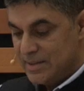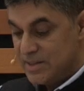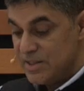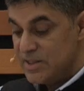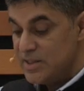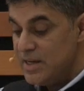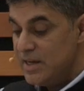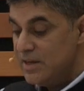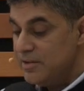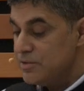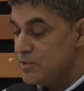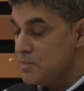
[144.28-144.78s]
The
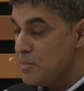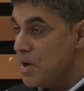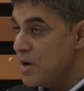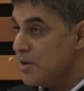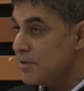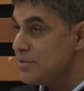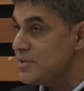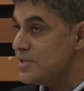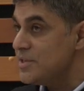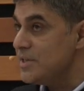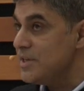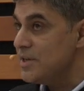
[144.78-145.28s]
state of
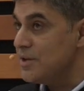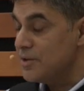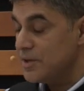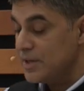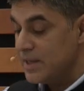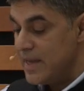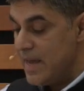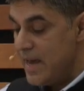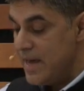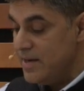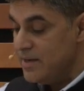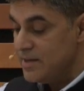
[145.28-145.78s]
democracy here in
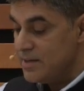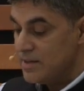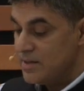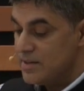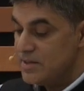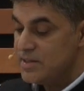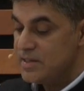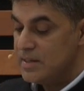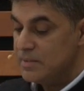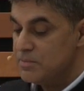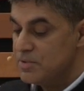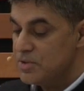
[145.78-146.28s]
Canada
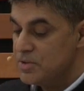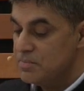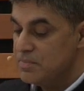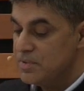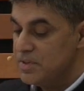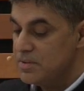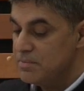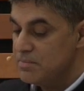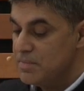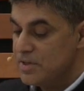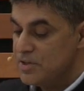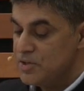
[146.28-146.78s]
seems to
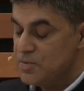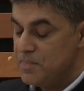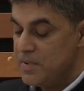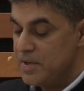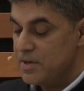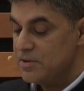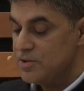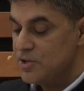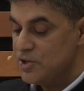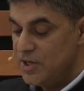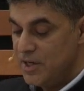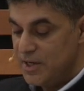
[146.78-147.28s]
be in much
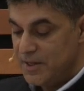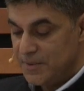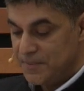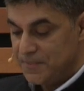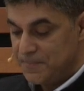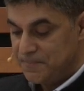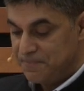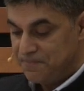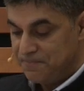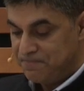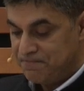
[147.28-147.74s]
better shape.